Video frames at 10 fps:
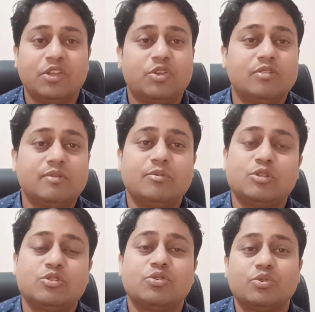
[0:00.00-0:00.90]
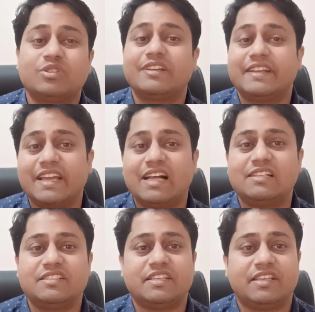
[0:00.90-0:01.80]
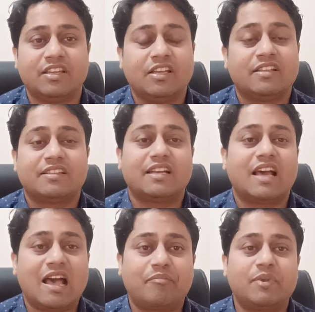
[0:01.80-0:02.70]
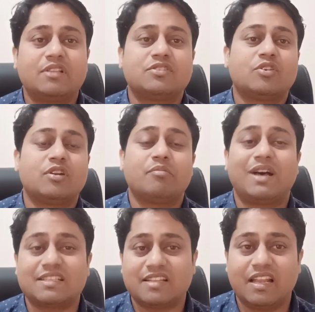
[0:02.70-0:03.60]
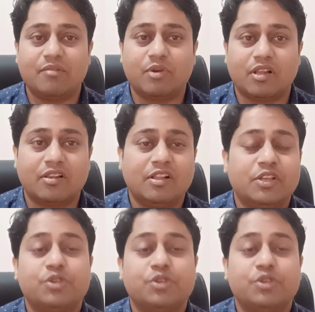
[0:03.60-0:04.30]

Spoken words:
You'll be able to know the reality that happens on a mass level.